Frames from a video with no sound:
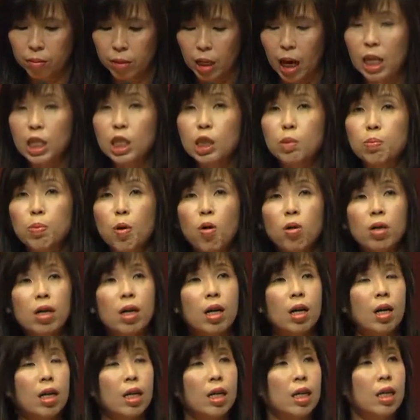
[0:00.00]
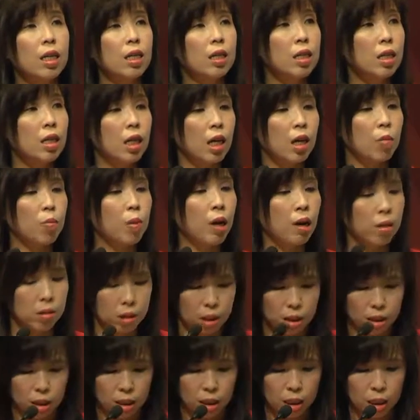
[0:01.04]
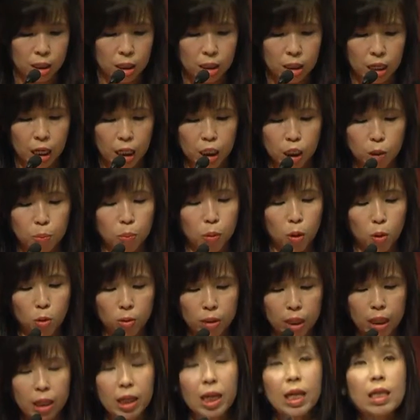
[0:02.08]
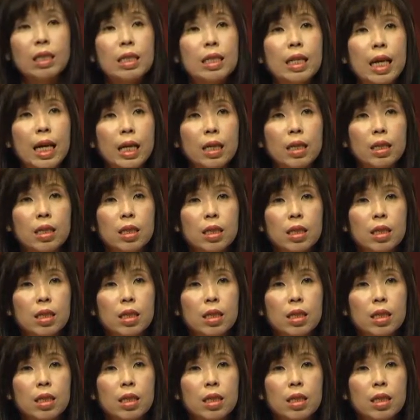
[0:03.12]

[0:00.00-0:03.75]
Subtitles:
I spoke earlier about the exploding internet.